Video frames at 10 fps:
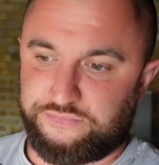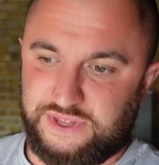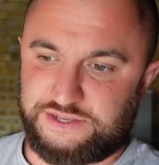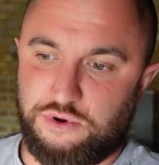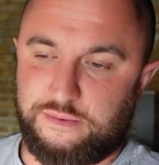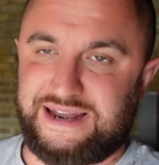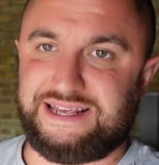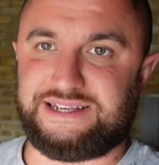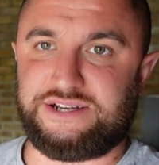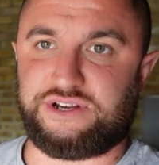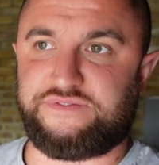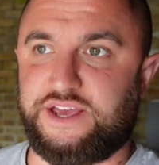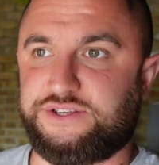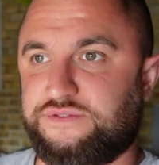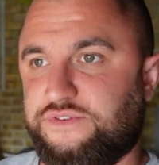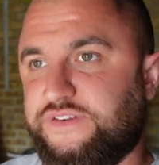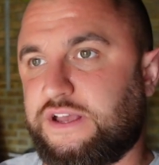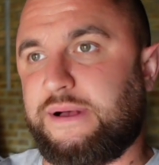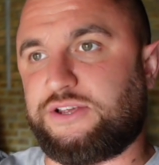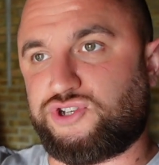It's more about the eccentric phase. So if you think
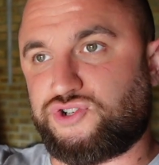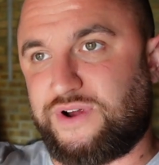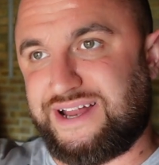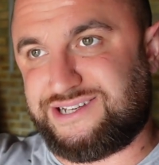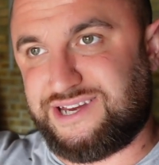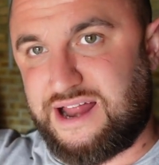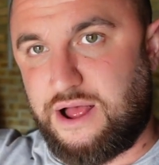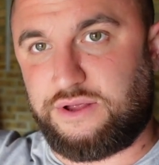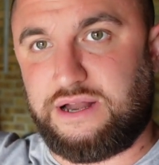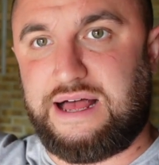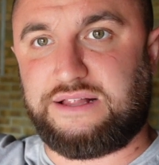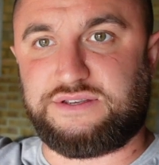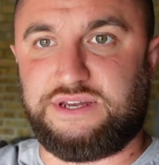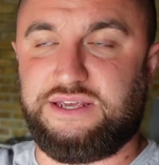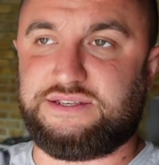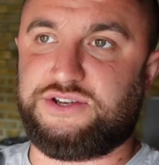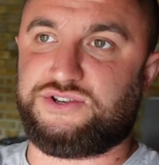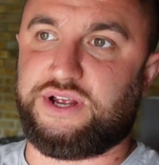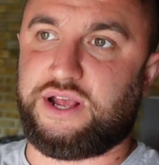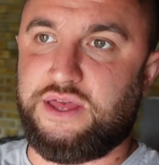about stretching out your lats and the
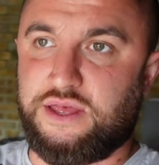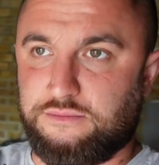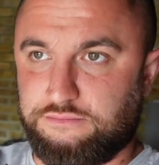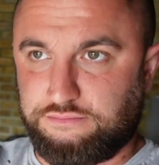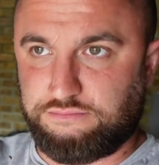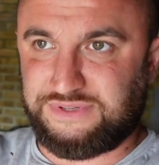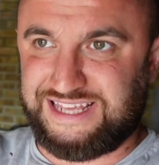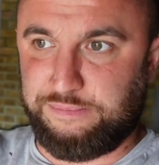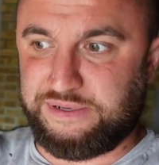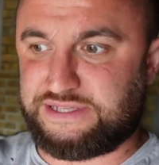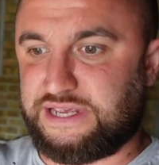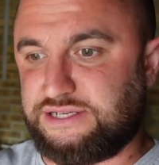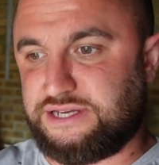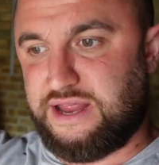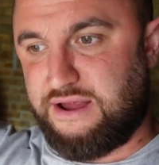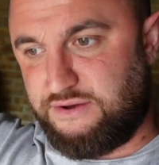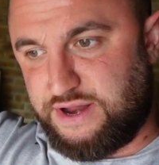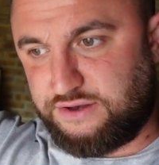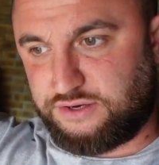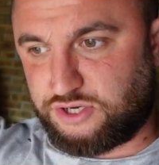eccentric, keeping the tension there and
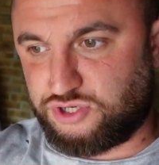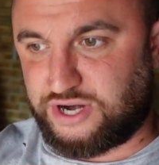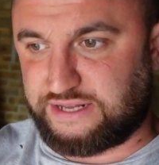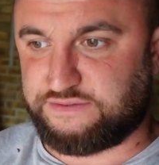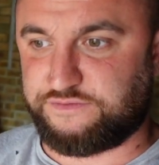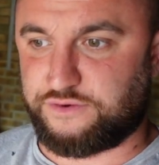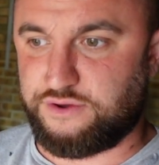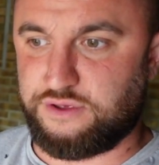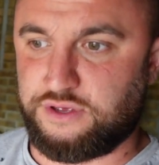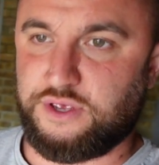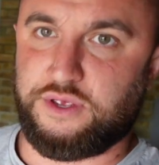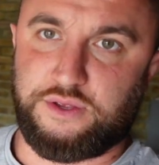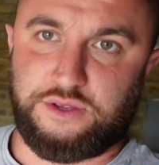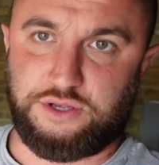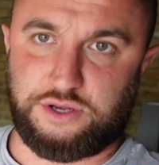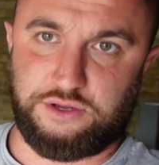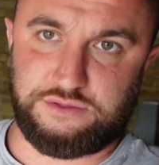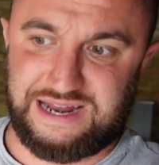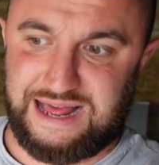then contracting through, you can use your